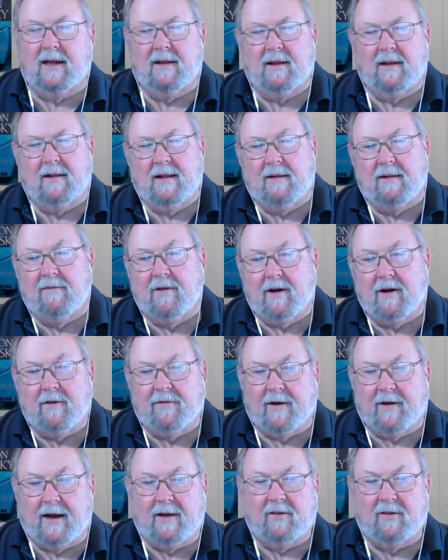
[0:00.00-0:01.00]
that
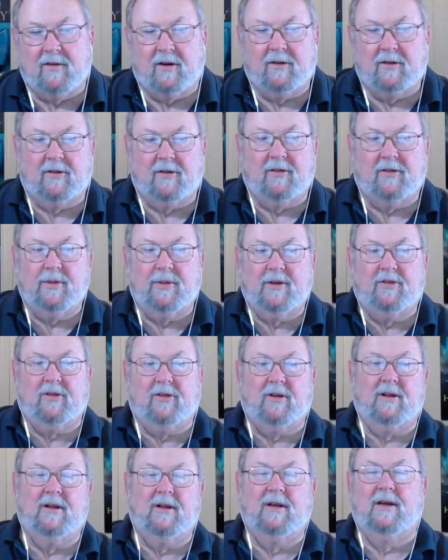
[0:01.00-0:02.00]
verifies our suspicion,
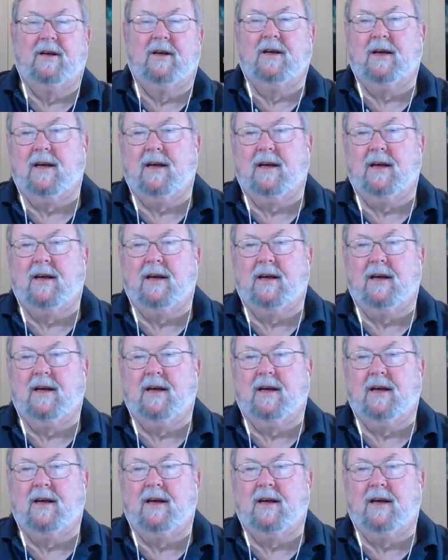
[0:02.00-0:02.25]
and mm-hmm. we